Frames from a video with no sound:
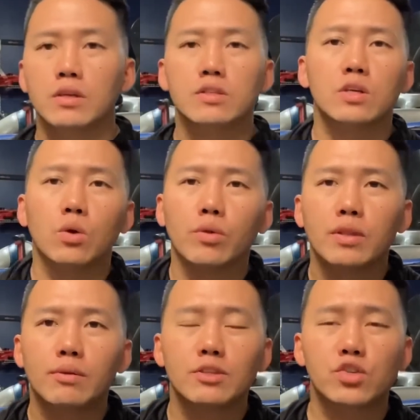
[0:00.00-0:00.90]
So
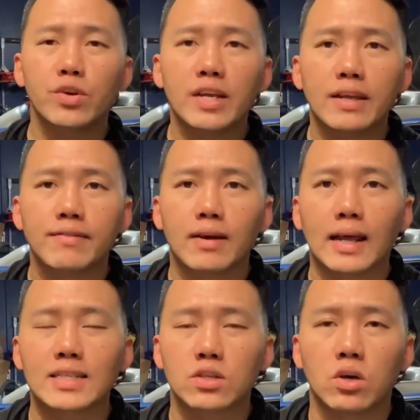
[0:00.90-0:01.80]
the retrieve, I
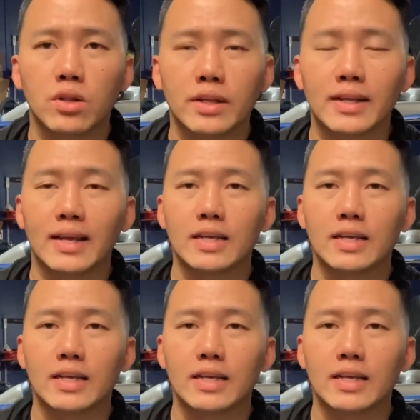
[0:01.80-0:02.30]
like to call it